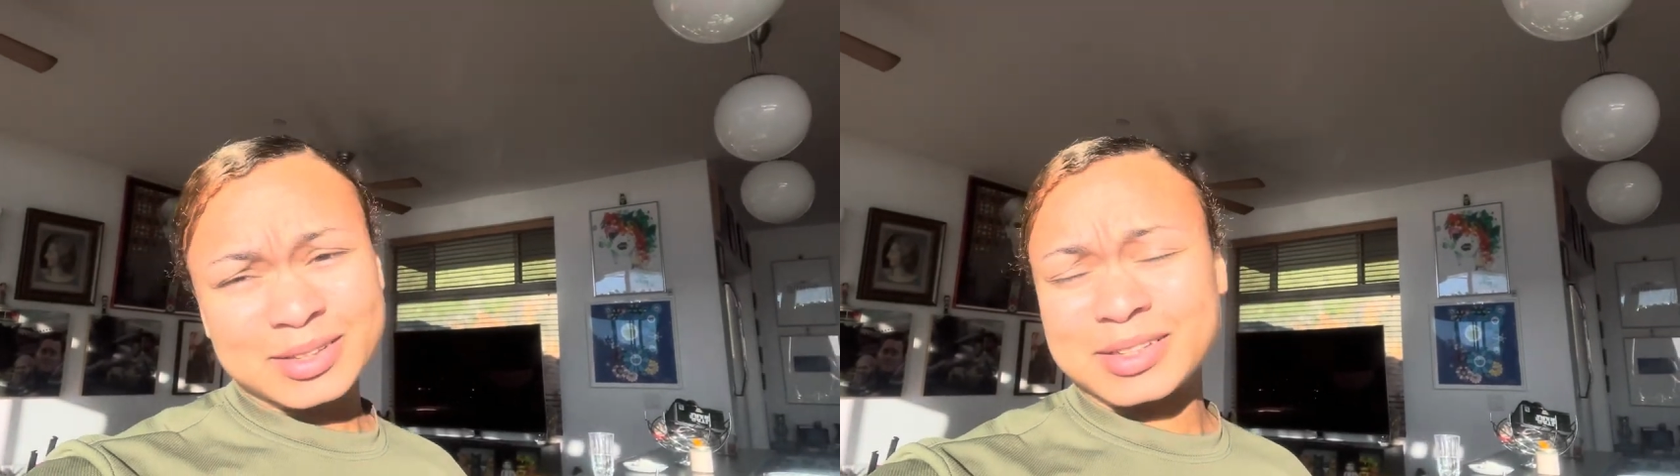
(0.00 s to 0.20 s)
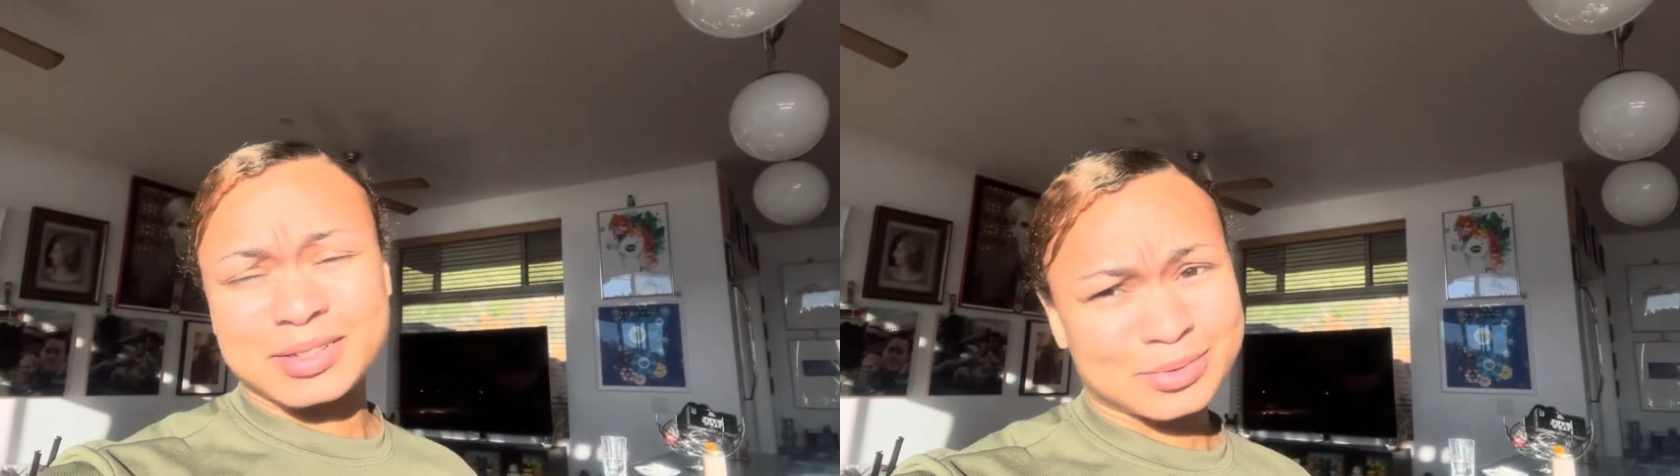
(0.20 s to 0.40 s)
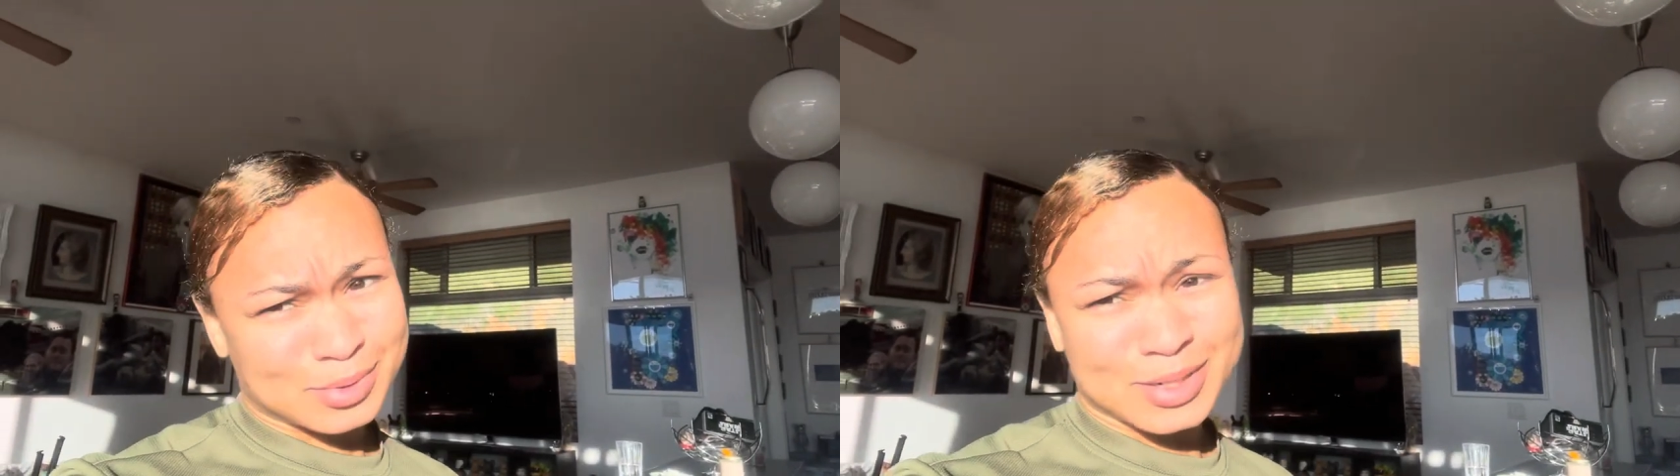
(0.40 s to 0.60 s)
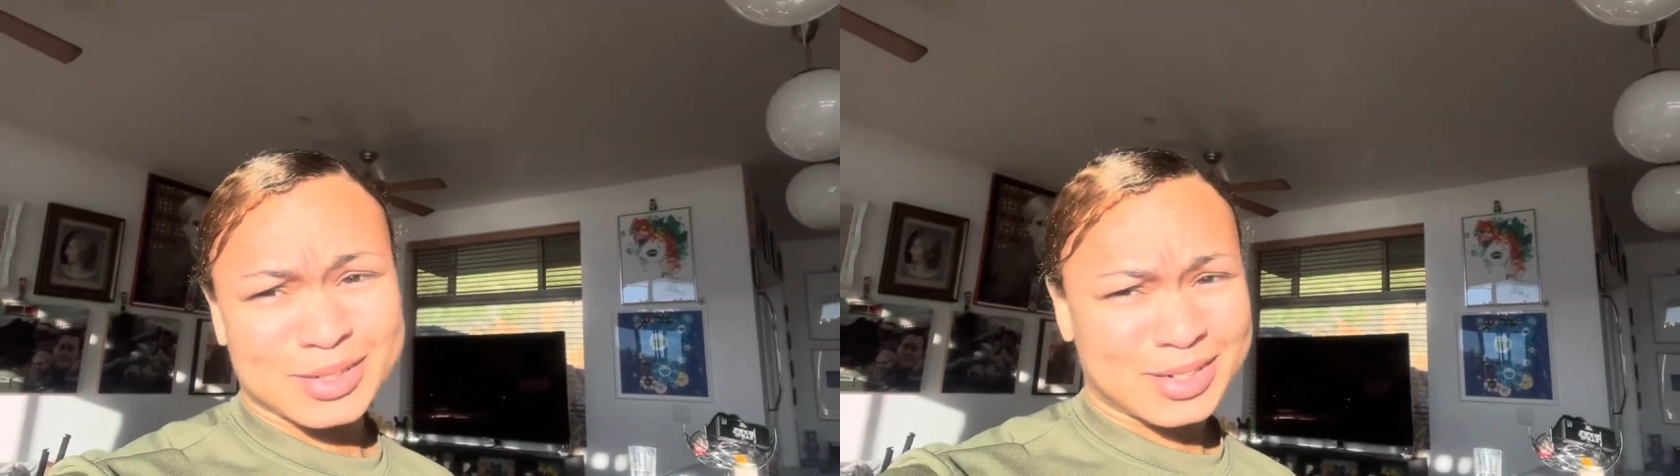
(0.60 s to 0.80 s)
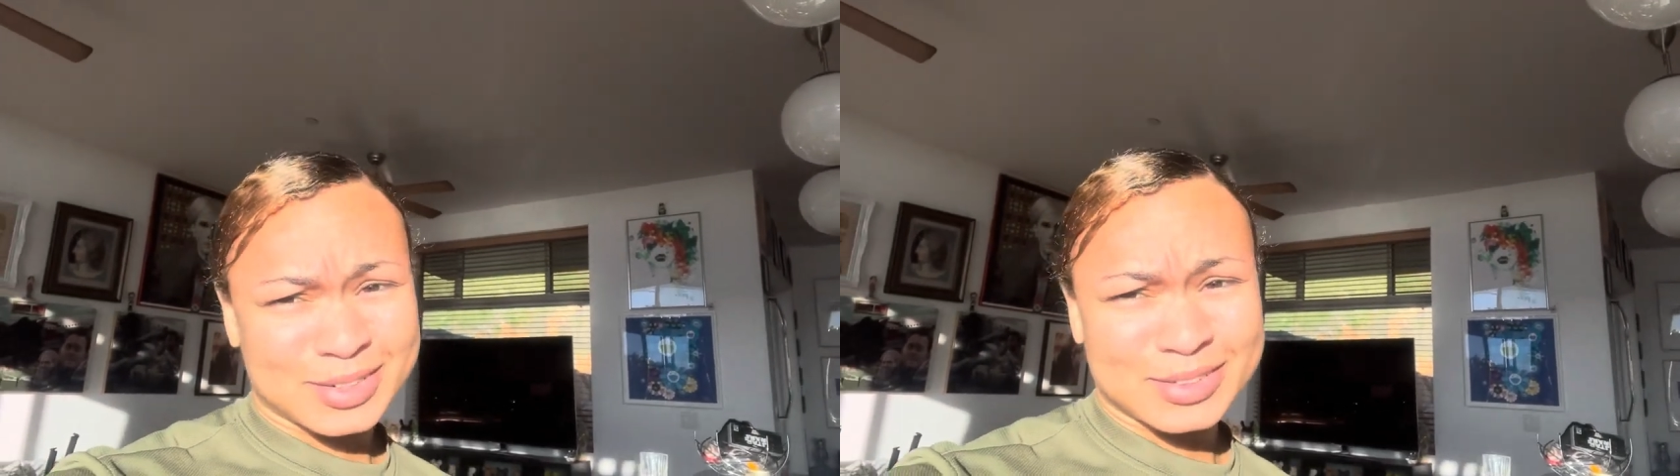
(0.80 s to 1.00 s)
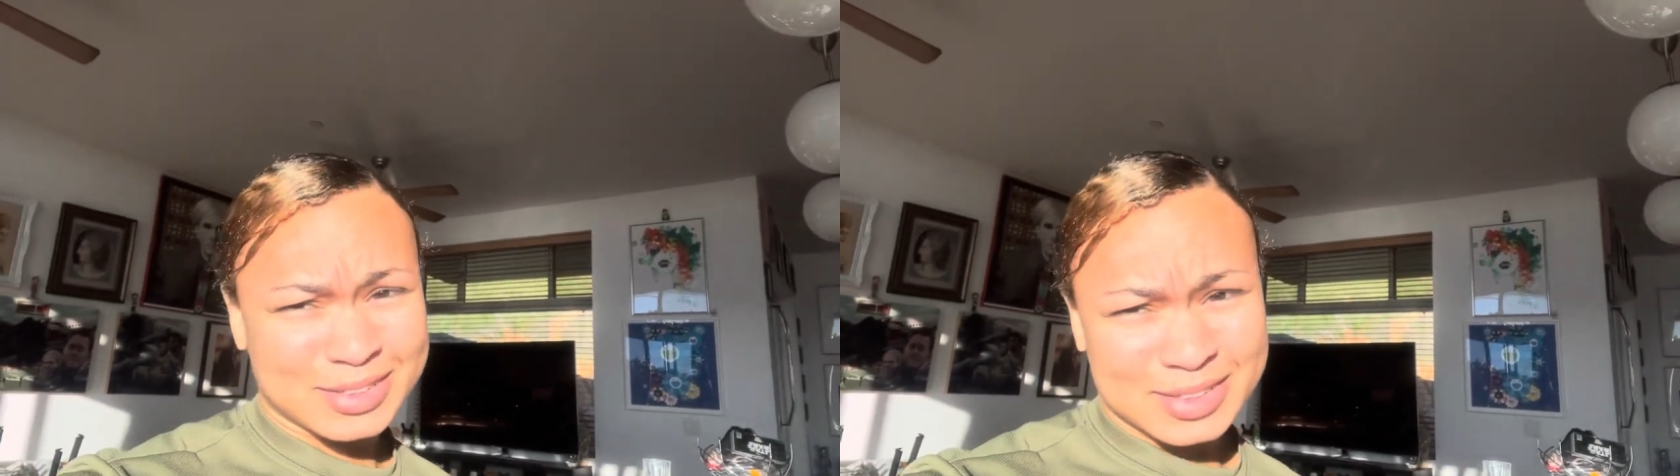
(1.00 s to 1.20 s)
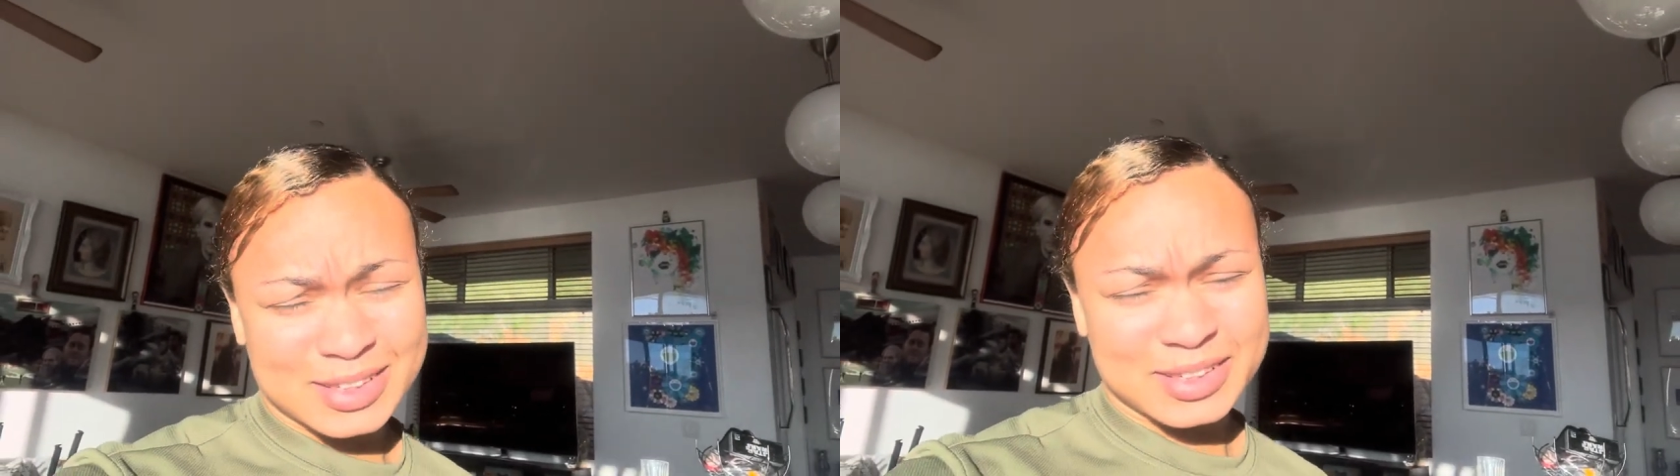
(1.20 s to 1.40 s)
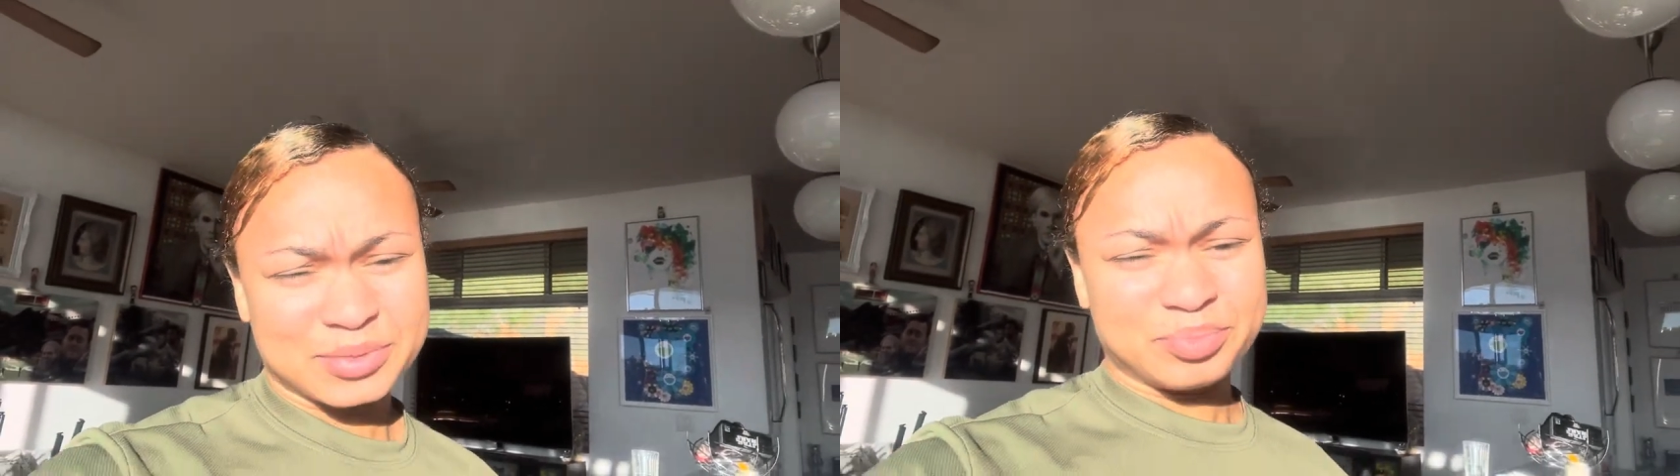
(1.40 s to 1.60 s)
this is what it's gonna look
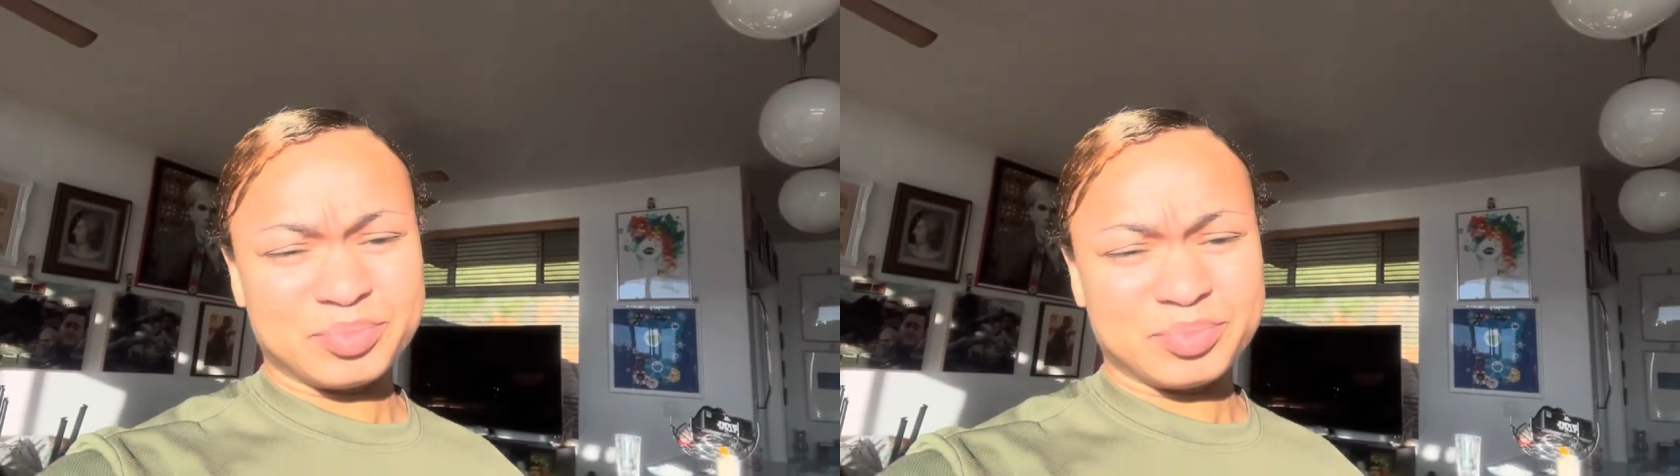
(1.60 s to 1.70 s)
like.